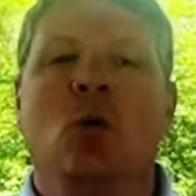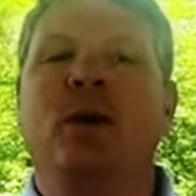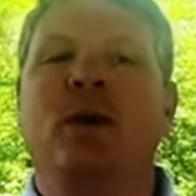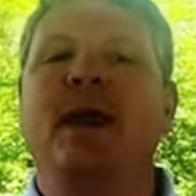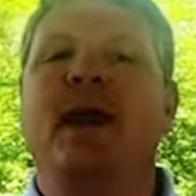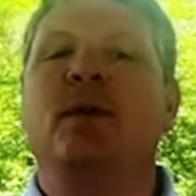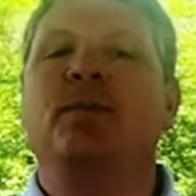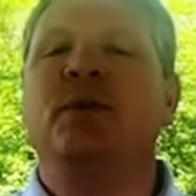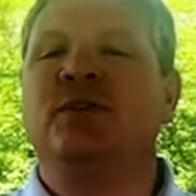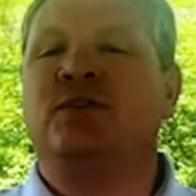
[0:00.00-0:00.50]
We
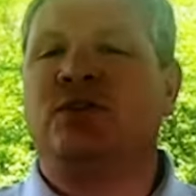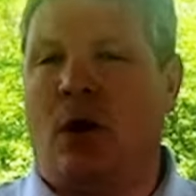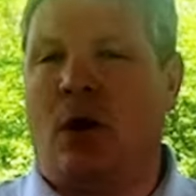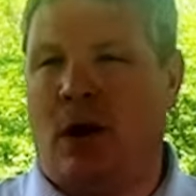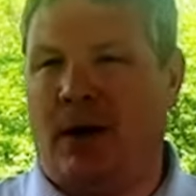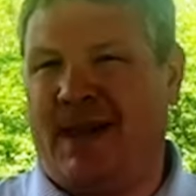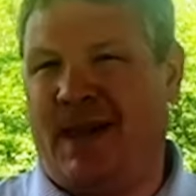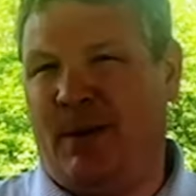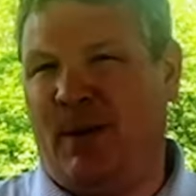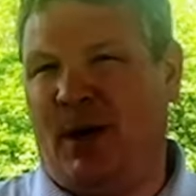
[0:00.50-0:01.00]
had been
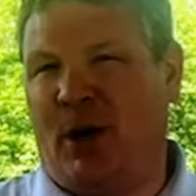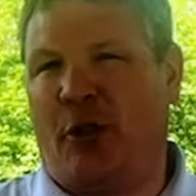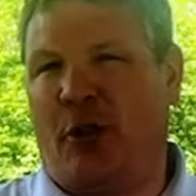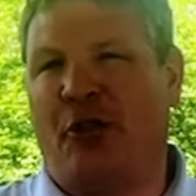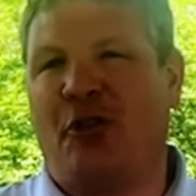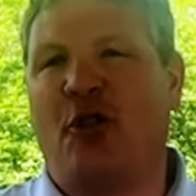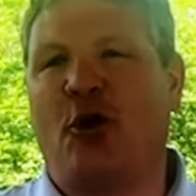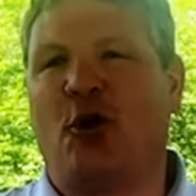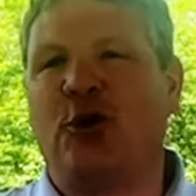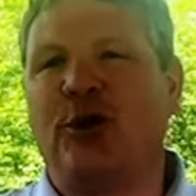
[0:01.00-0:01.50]
talking about a
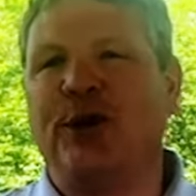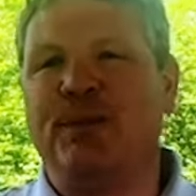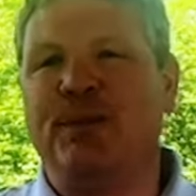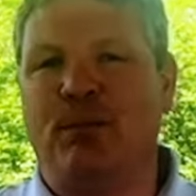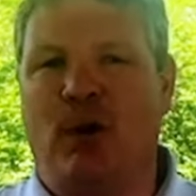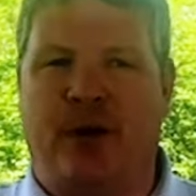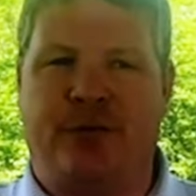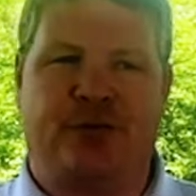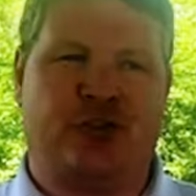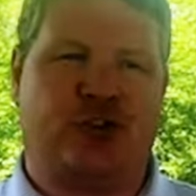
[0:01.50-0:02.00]
30
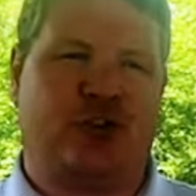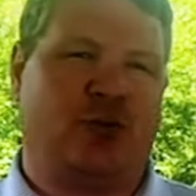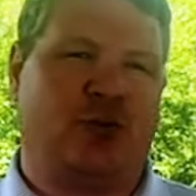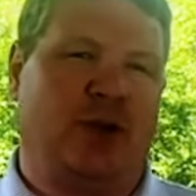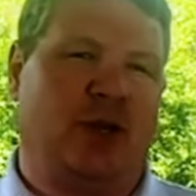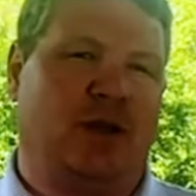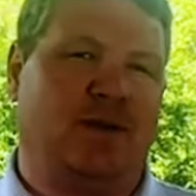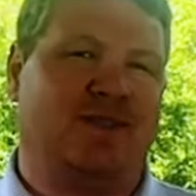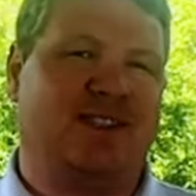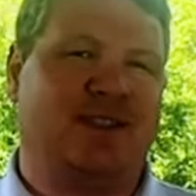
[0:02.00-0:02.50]
month
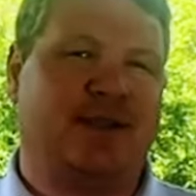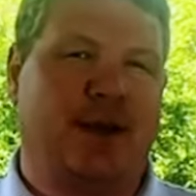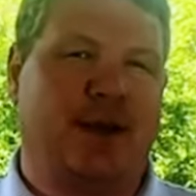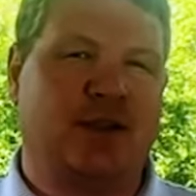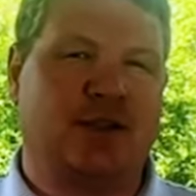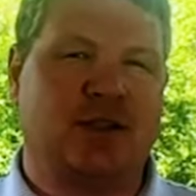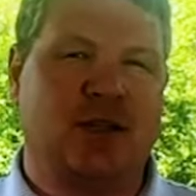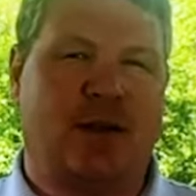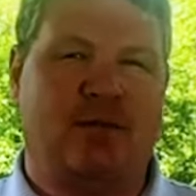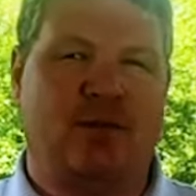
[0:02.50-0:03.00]
streak of
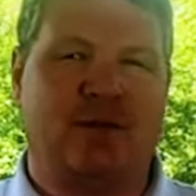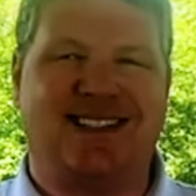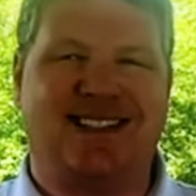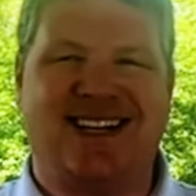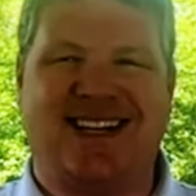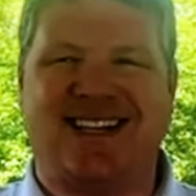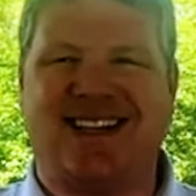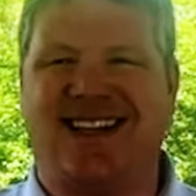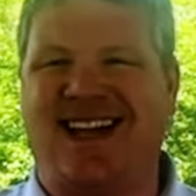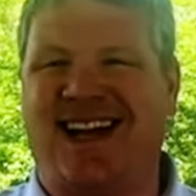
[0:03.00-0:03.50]
sales level
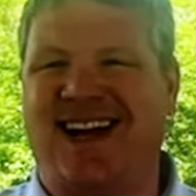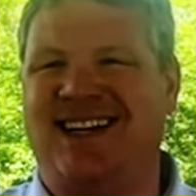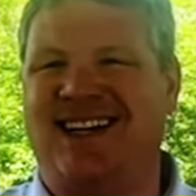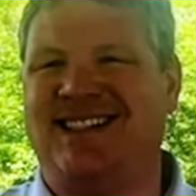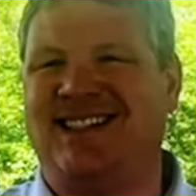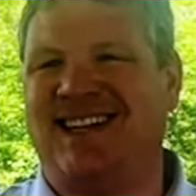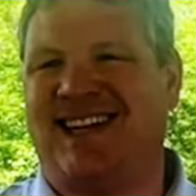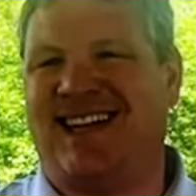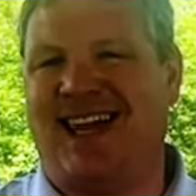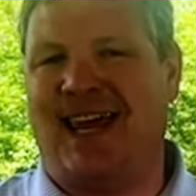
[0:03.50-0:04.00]

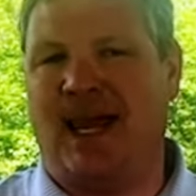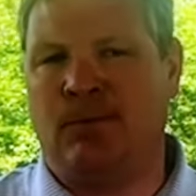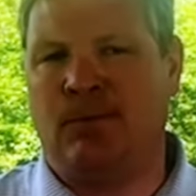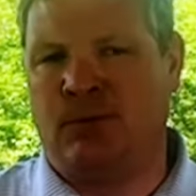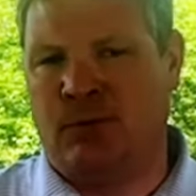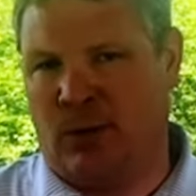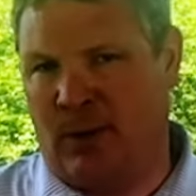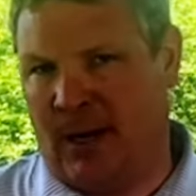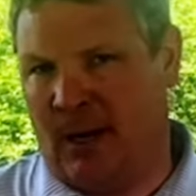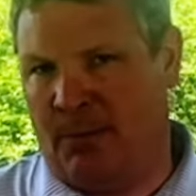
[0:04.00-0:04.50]
declines that came
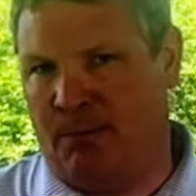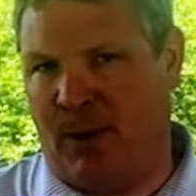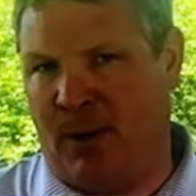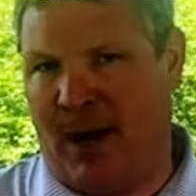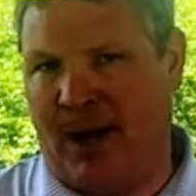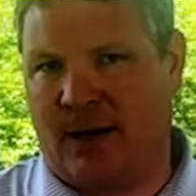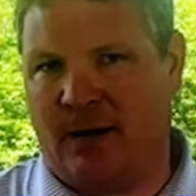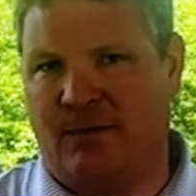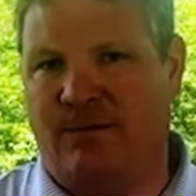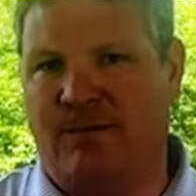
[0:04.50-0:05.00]
to an end
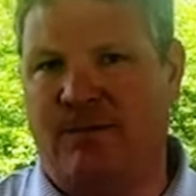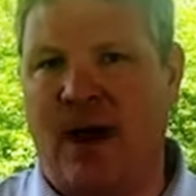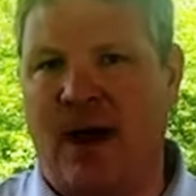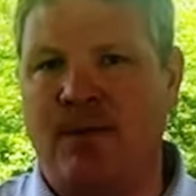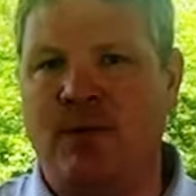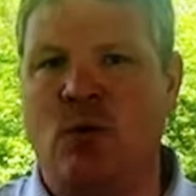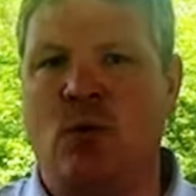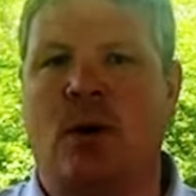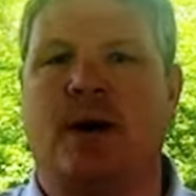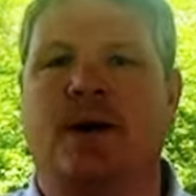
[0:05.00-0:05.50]
back in
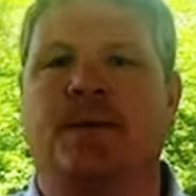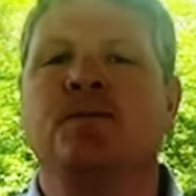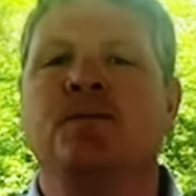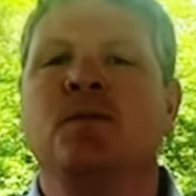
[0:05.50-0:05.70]
February.